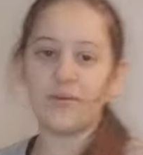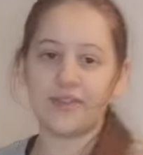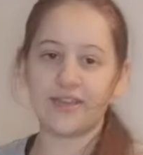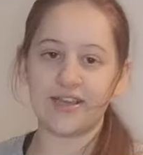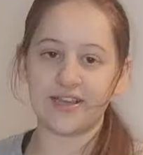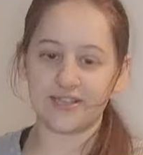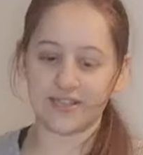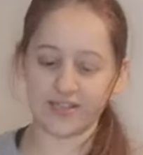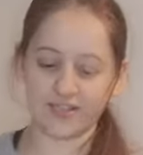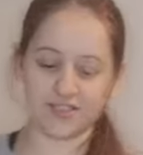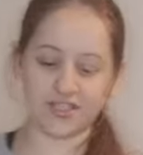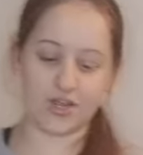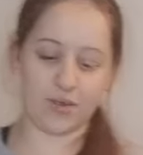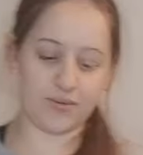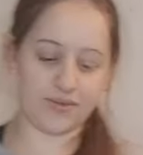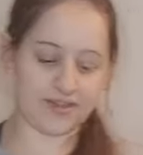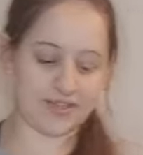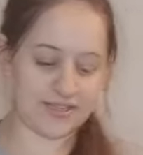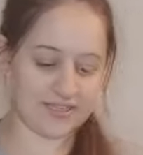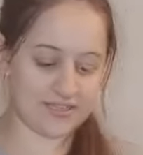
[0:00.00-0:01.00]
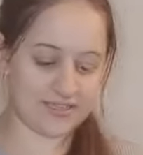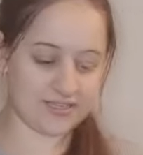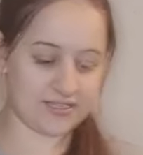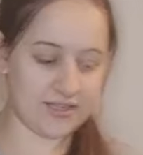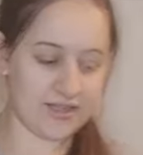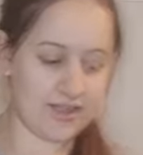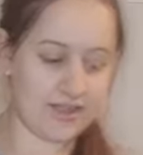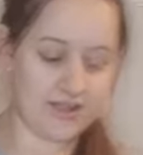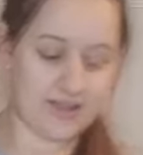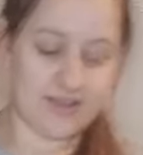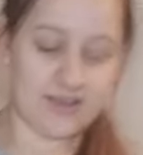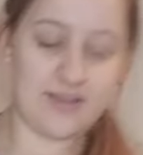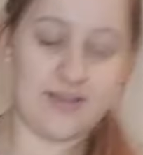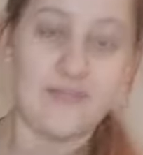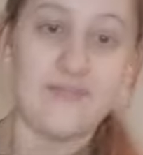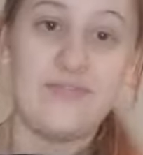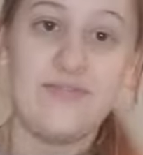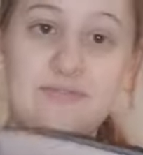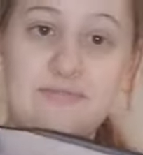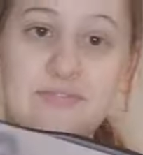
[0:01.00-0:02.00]
with this. Let's start with this.
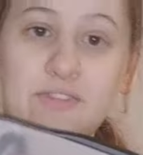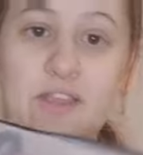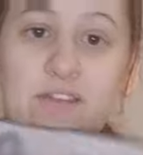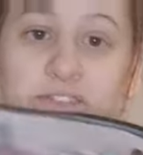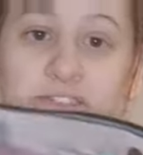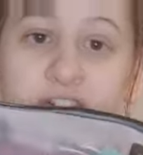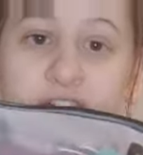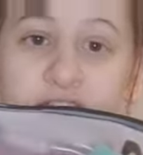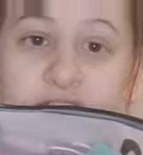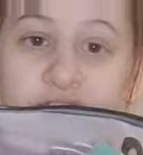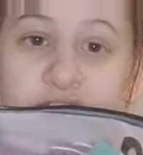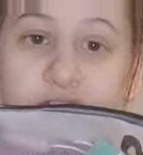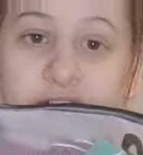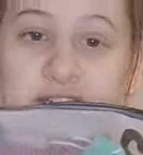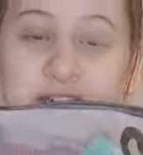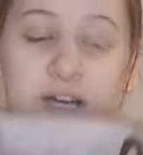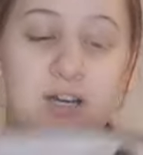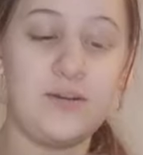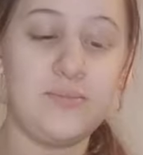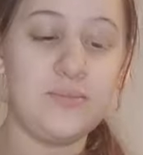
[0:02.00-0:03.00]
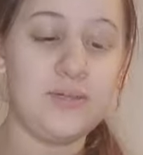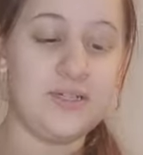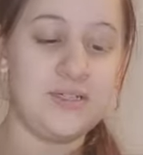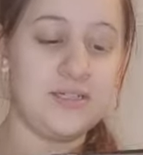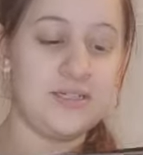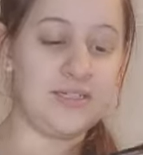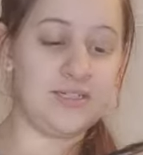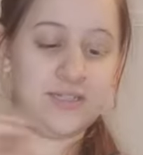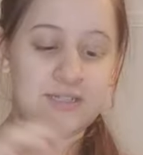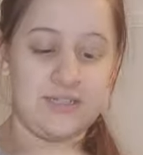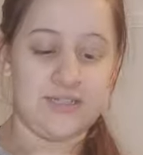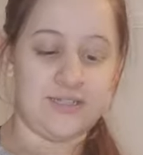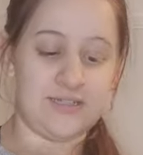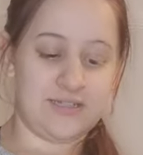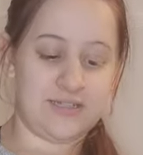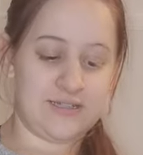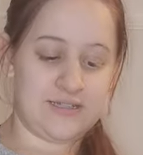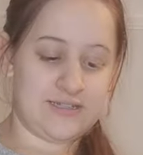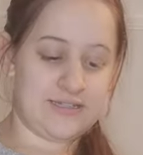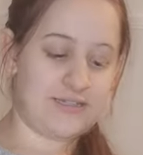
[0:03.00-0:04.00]
First item,
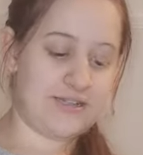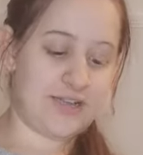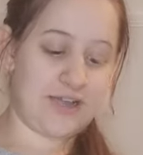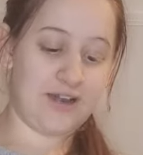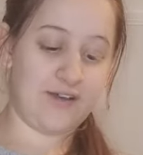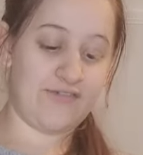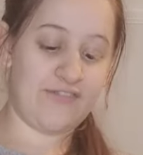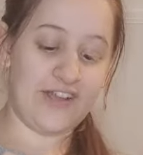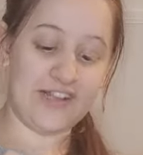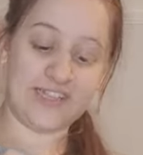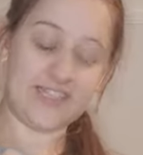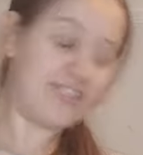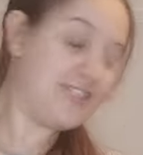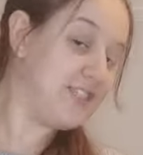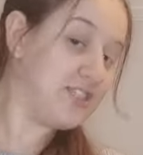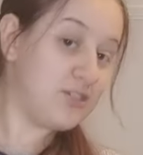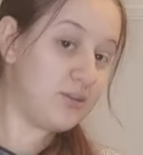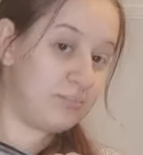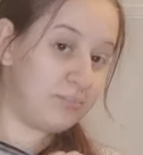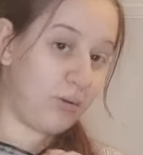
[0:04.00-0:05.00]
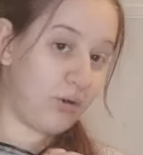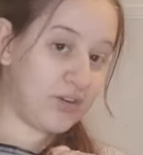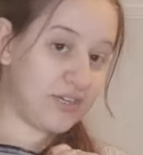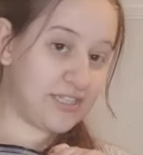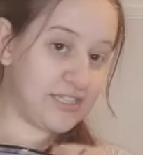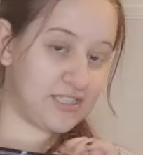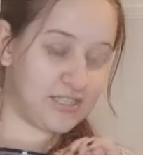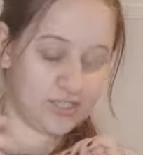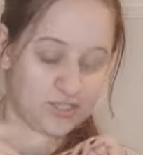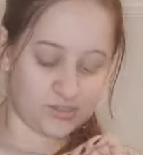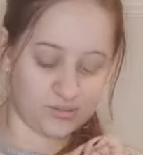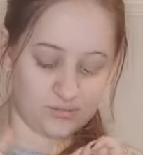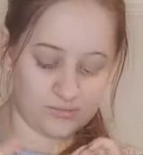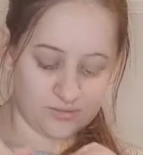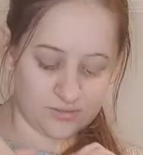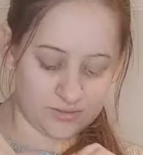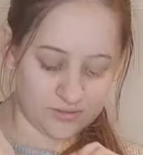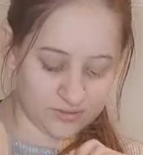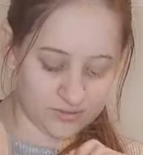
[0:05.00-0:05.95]
I think this is the bodysuit.